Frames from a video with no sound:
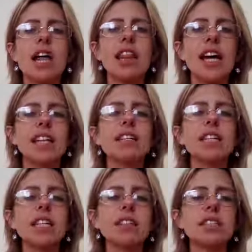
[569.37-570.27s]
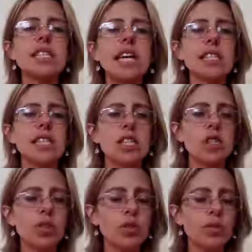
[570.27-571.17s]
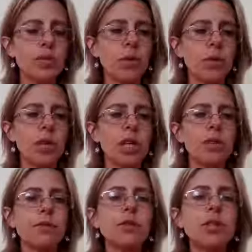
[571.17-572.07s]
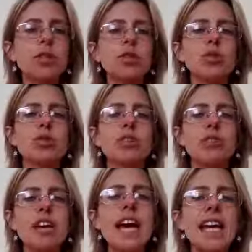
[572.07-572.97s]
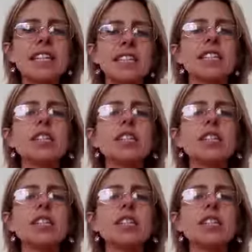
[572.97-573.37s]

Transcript: then in this case it's useful for you to create